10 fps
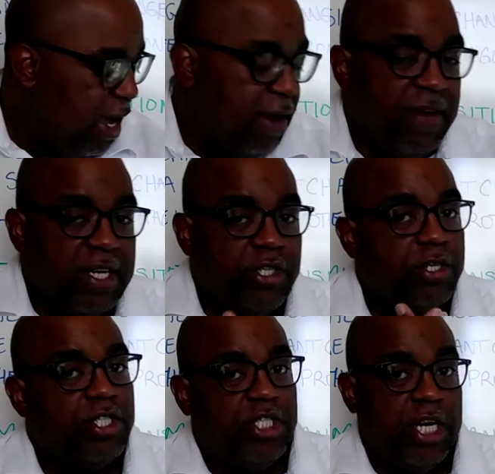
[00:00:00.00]

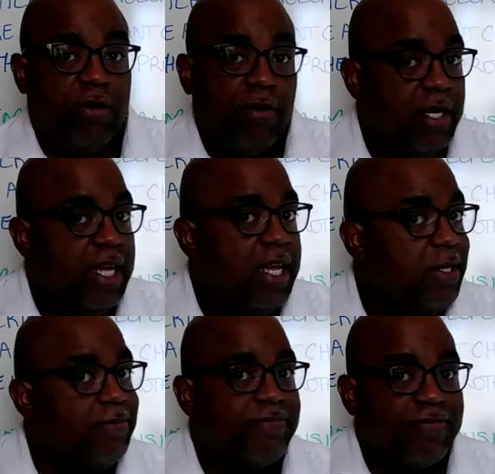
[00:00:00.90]
Adventures
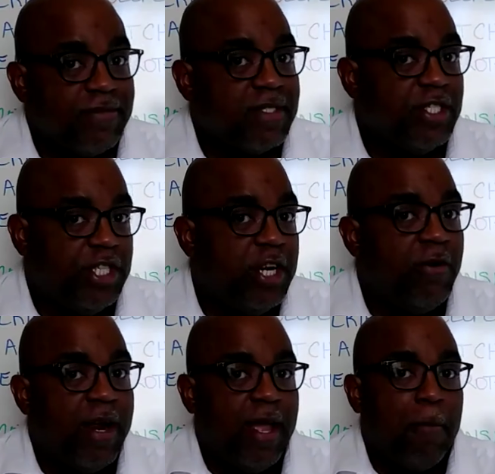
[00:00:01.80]
generally
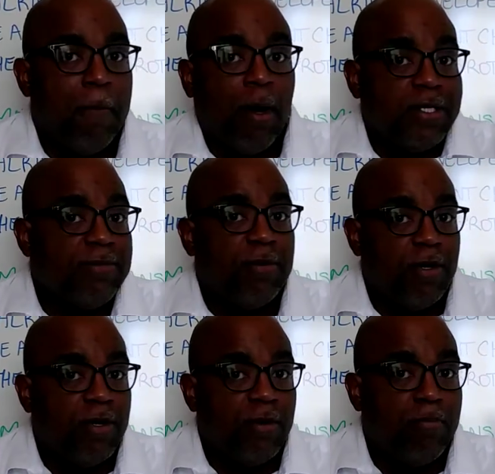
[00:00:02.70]
generate
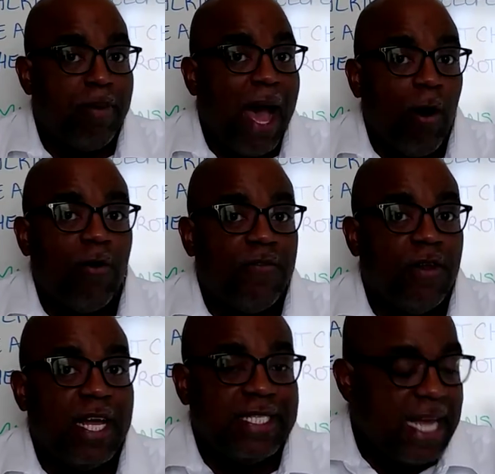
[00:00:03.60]
multiple
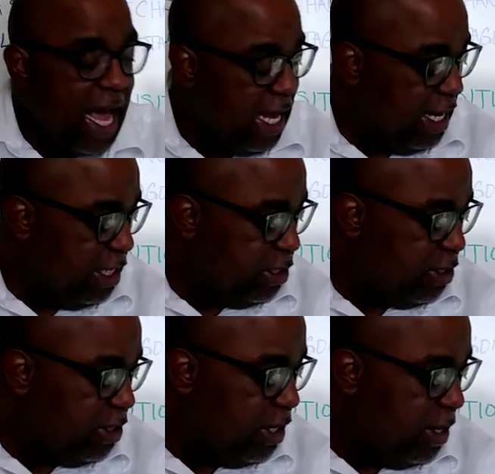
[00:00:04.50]
powerful
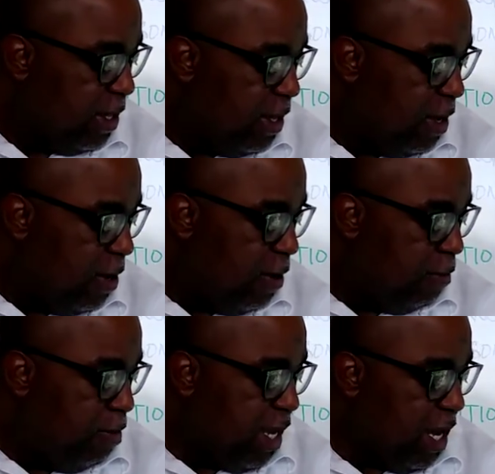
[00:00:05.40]
antagonists
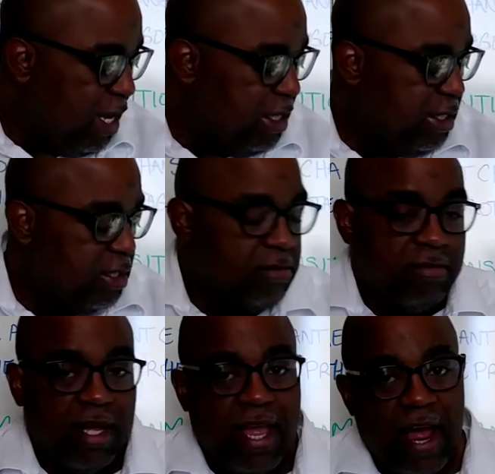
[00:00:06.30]
because
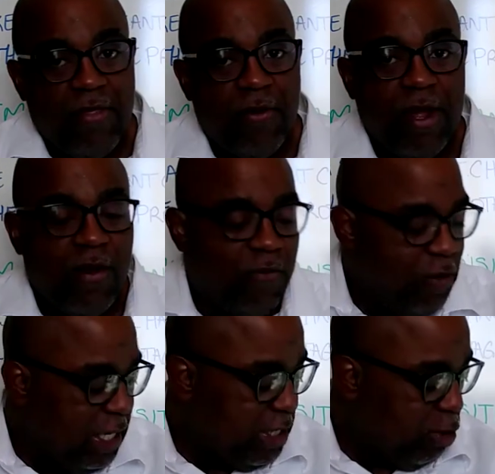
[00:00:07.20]
the gathering of
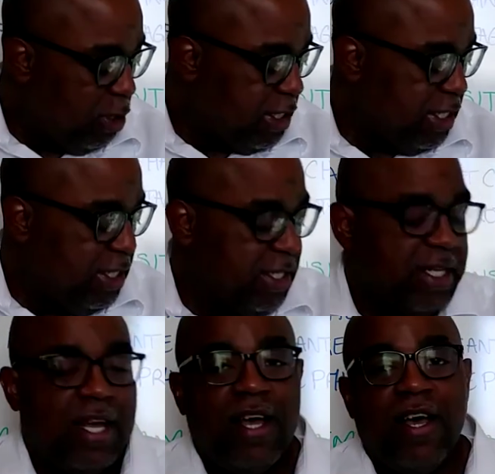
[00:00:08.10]

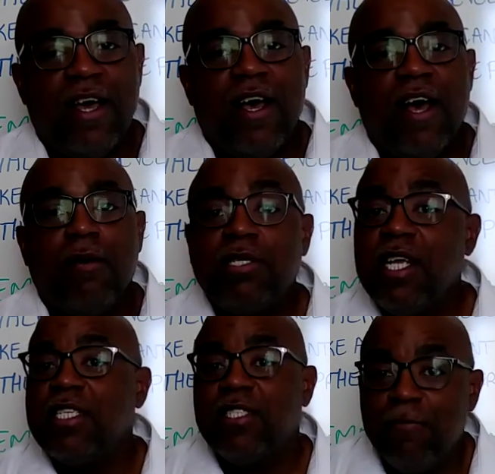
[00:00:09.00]
resources
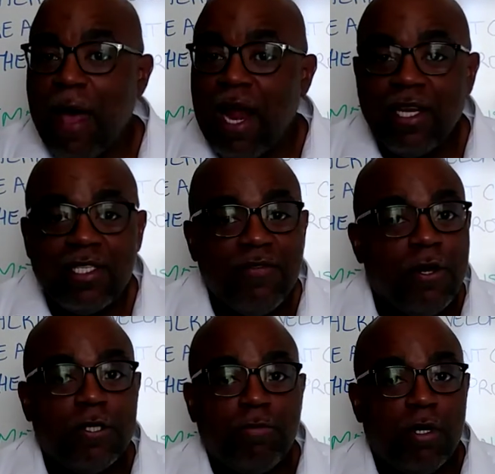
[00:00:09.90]
upsets the balance of
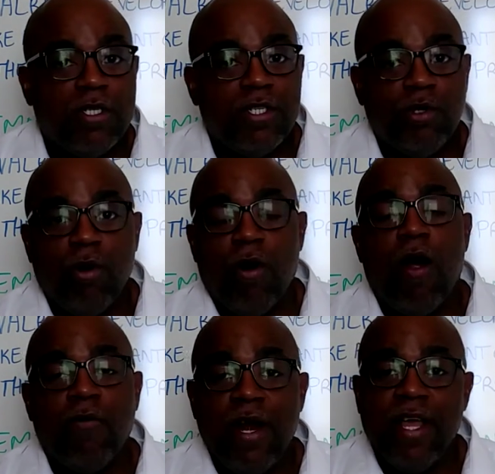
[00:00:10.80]
those persons who are
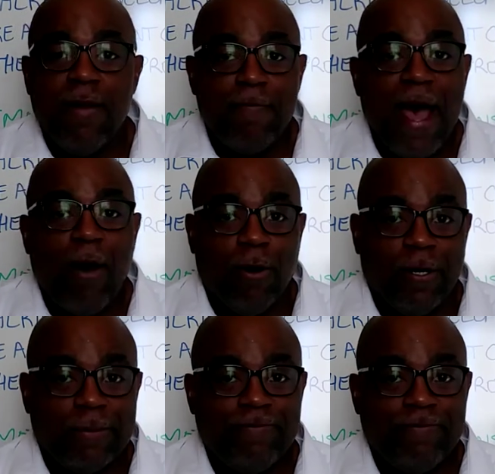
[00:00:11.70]
already in power.